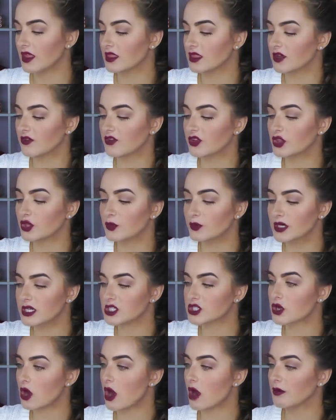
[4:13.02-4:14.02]

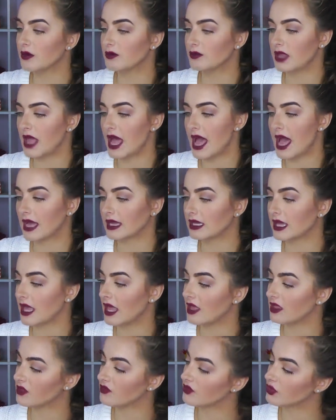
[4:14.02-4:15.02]
Voluminous Carbon Black
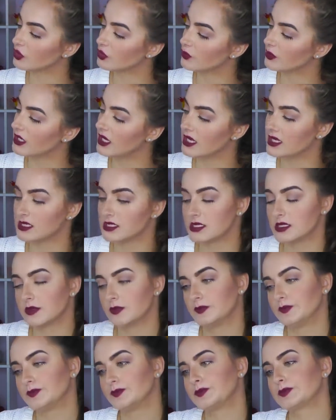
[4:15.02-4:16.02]
and the
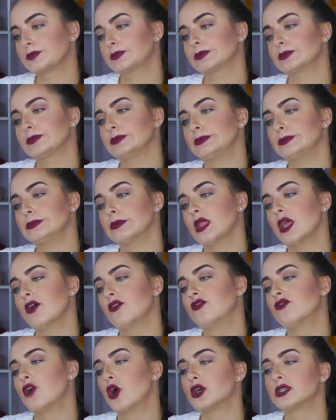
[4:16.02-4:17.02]
Voluminous
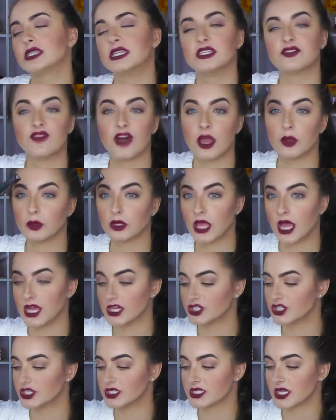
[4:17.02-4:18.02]
Falsies Fiber
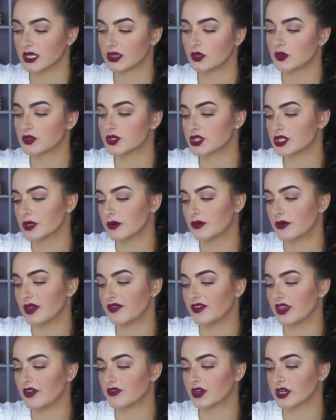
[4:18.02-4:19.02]
Lashes. Like, those are some of my
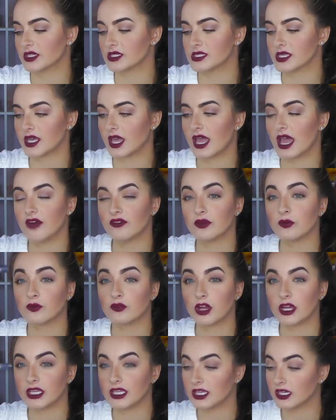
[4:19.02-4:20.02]
favorites. Like, I have them
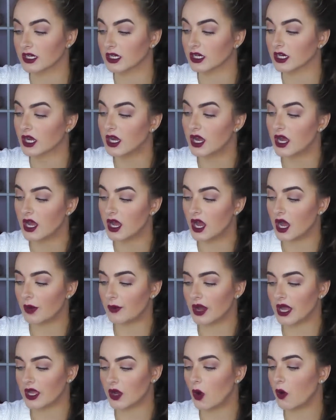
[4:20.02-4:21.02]
right here.
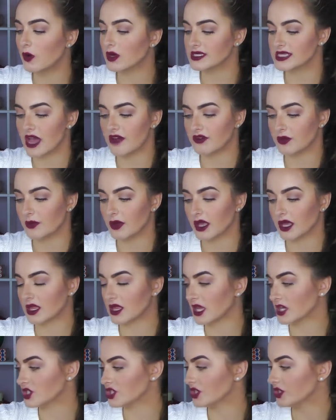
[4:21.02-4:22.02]
I always have them in my
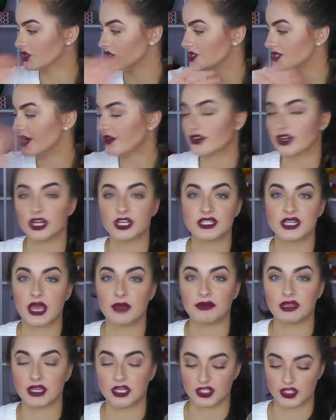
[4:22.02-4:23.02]
collection. There's never a
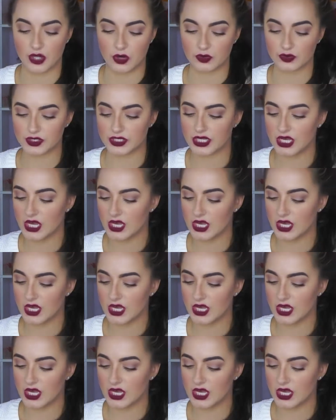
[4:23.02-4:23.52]
time that I don't.